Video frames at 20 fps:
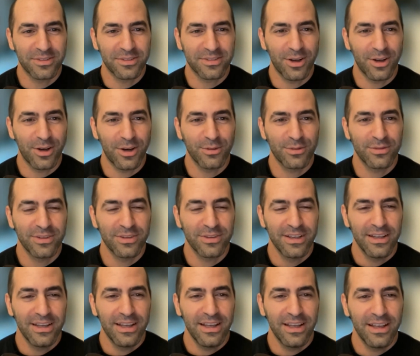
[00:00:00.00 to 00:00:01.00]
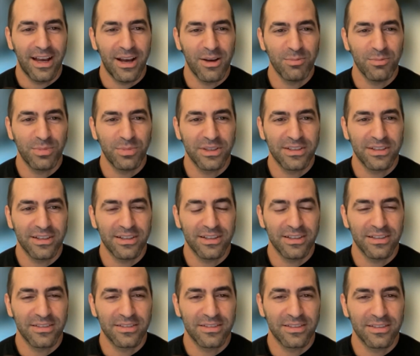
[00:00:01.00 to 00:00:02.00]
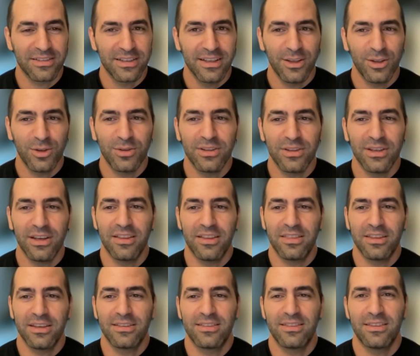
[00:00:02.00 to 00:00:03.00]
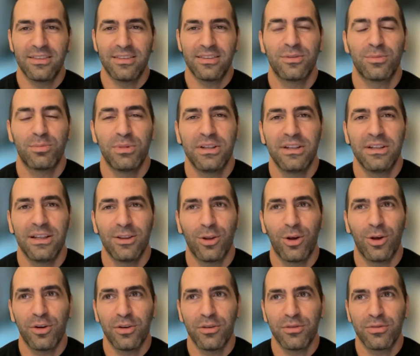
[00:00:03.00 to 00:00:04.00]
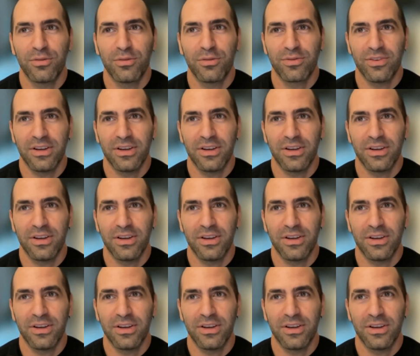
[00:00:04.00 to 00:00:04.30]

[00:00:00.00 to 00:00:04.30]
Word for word: yourself, because, you know, I think there's been a lot of